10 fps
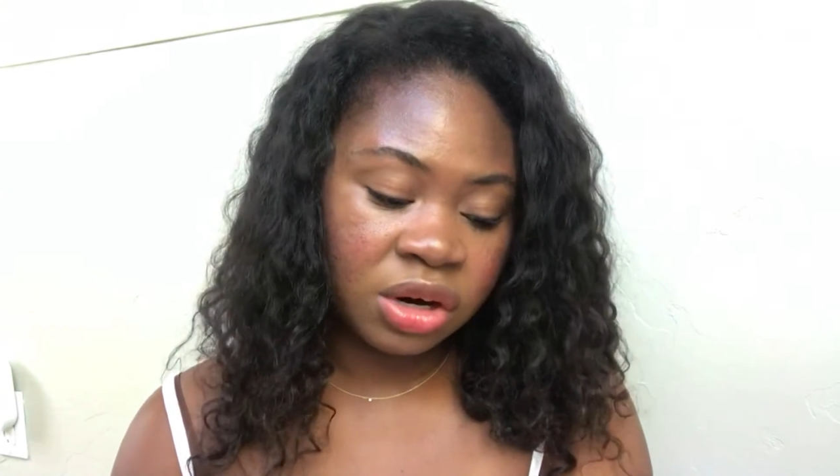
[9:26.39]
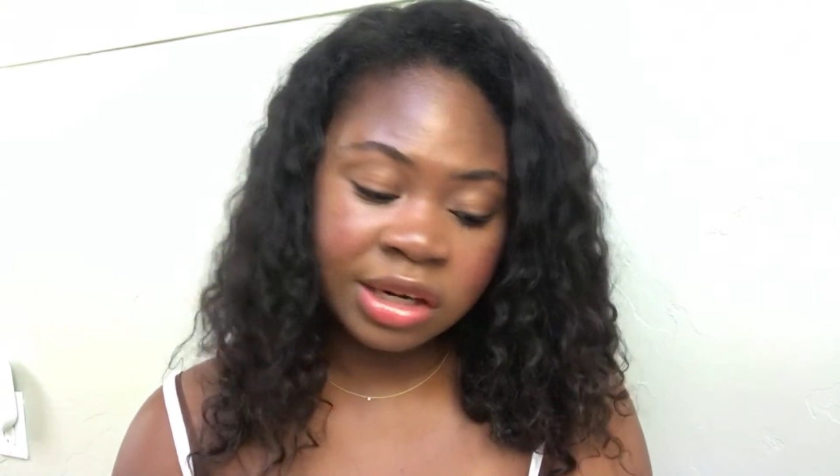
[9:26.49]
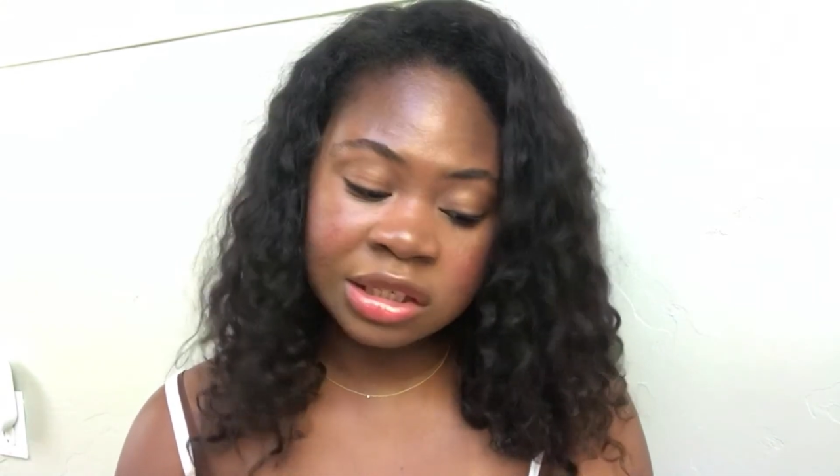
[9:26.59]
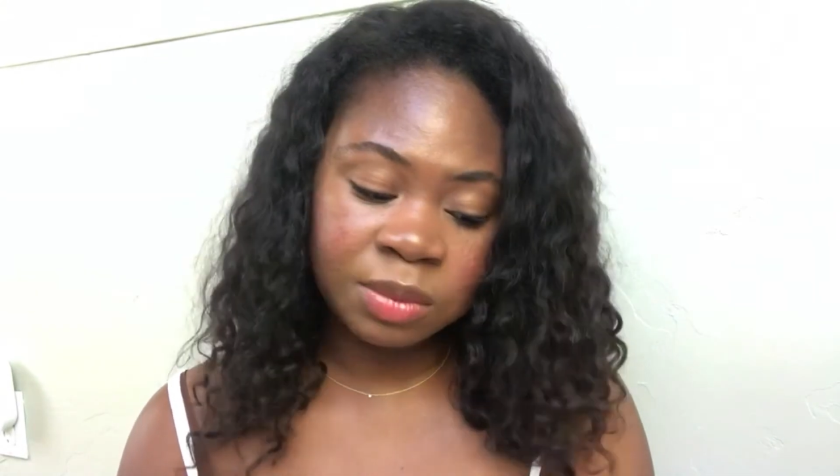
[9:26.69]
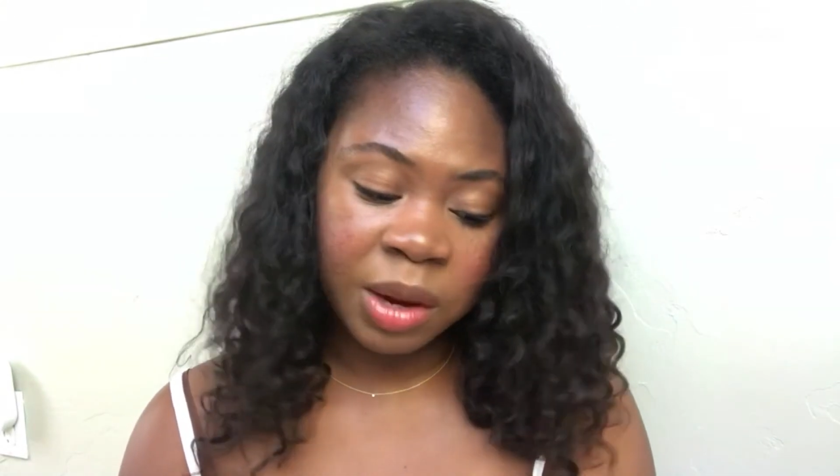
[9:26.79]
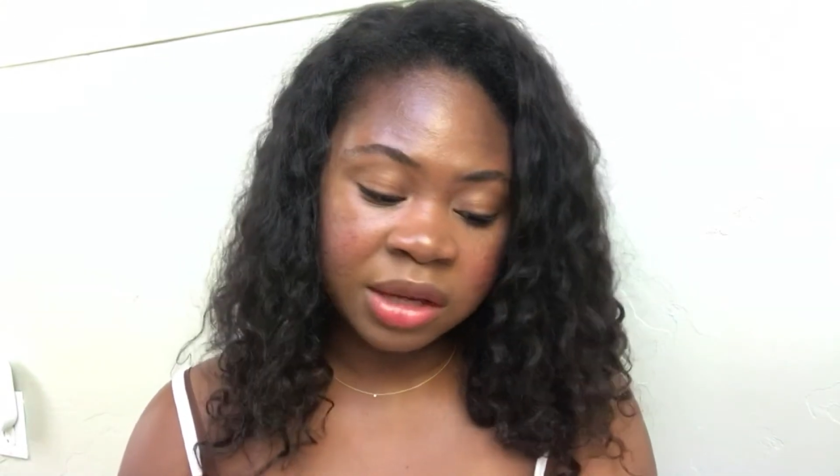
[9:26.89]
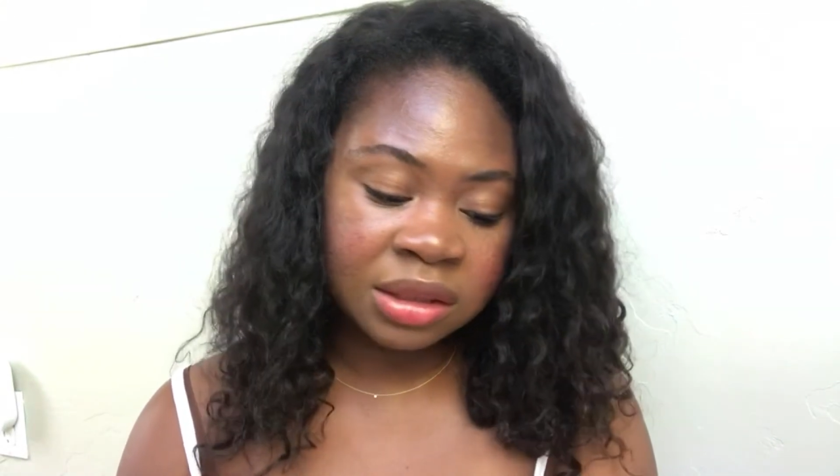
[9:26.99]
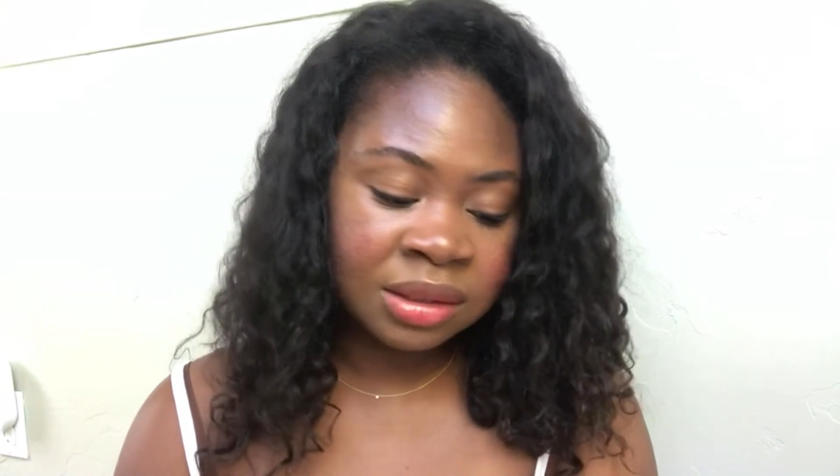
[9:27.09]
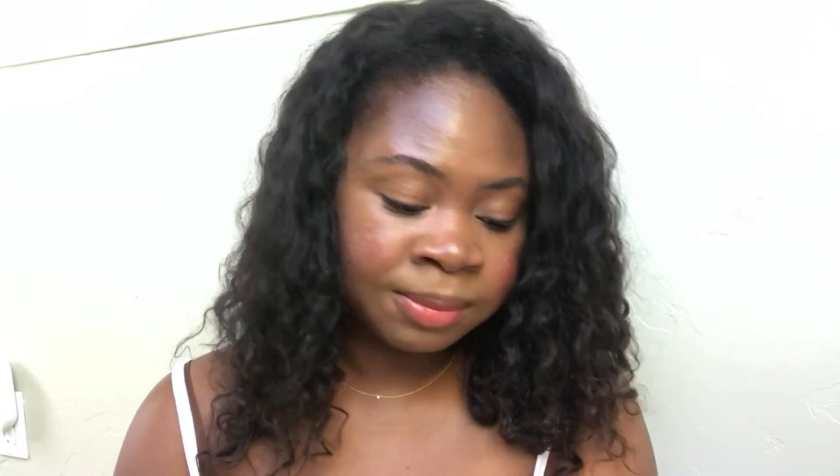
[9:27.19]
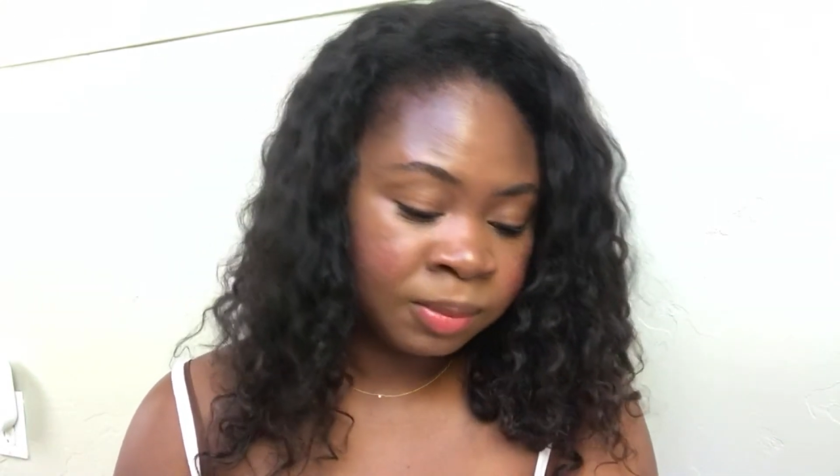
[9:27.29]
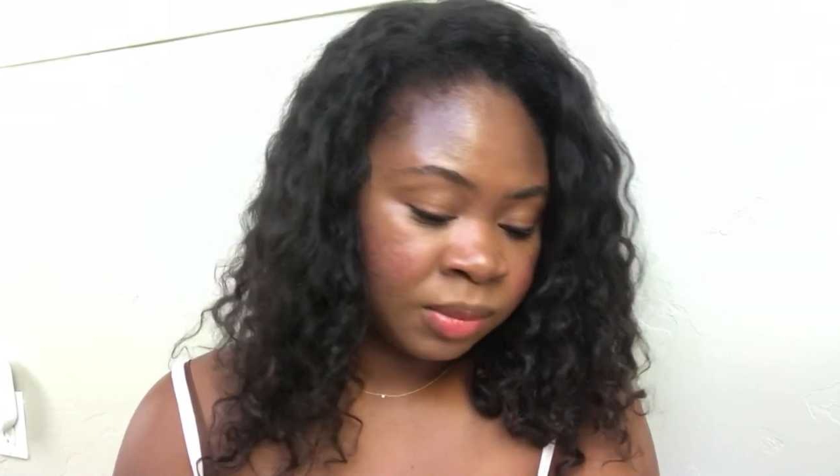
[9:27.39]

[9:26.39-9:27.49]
dark spots,